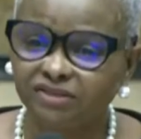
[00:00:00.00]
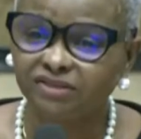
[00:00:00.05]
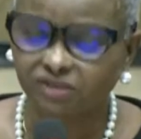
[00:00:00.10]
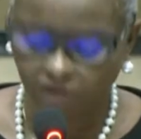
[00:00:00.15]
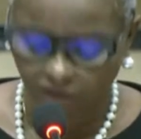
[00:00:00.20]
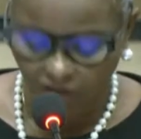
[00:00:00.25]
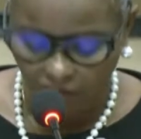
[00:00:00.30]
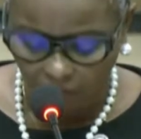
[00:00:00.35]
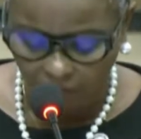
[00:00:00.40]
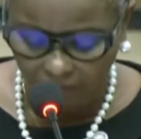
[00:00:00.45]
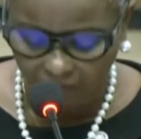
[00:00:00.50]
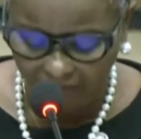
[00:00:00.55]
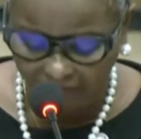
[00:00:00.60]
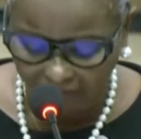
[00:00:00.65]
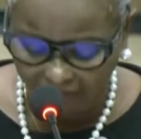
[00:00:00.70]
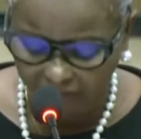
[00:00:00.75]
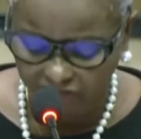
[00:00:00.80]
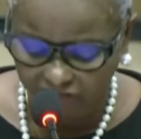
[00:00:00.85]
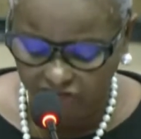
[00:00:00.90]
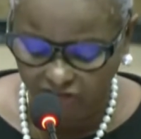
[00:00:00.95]
to our
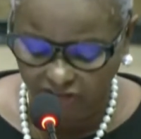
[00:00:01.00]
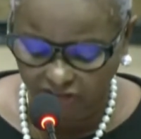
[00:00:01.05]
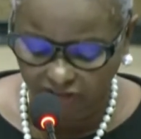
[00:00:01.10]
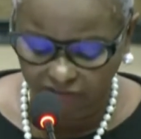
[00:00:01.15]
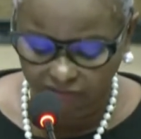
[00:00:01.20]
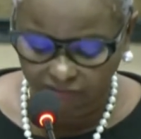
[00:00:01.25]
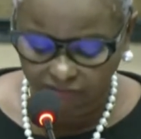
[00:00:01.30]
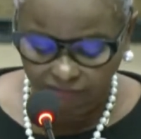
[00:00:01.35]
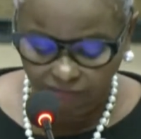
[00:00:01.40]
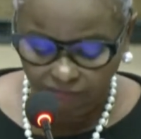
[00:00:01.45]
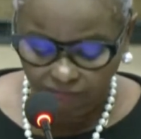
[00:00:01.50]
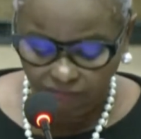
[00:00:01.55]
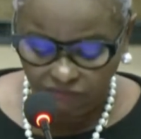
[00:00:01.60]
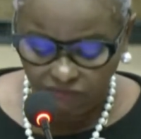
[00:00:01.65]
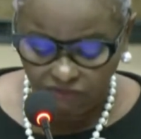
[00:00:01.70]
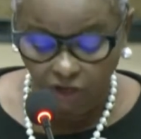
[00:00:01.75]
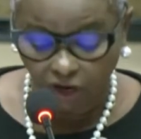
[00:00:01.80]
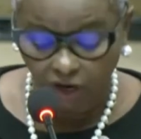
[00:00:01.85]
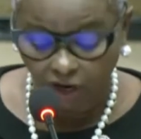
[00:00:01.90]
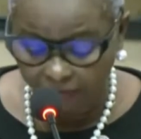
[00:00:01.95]
nation,
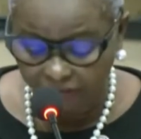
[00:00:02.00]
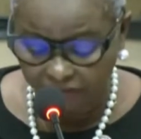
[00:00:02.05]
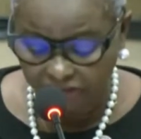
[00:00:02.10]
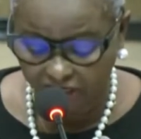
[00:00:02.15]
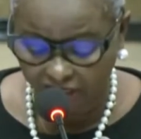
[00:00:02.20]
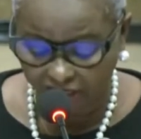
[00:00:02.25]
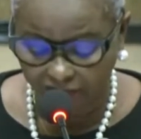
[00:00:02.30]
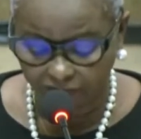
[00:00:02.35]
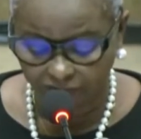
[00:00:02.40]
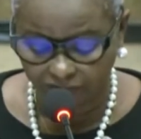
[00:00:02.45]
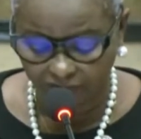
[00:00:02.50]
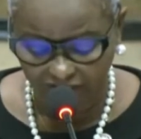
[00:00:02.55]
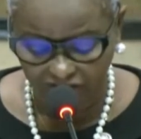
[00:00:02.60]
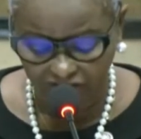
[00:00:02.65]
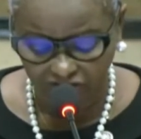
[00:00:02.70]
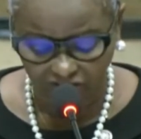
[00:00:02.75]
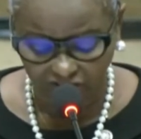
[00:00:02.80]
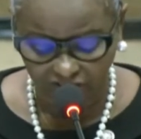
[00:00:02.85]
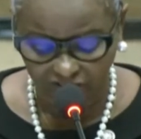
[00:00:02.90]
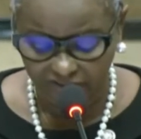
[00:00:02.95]
to our
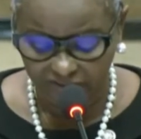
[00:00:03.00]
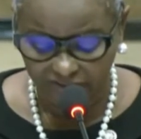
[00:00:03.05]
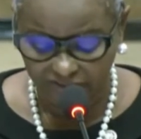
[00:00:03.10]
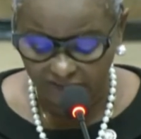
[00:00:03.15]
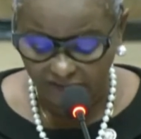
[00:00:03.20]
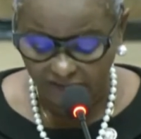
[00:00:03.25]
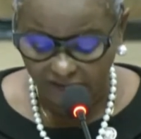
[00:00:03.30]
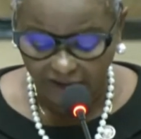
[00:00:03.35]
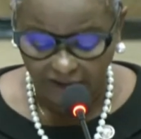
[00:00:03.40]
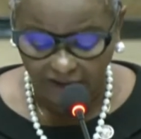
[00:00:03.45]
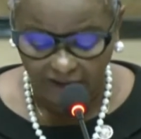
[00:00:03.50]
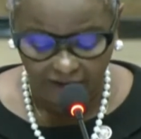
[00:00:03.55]
generations, a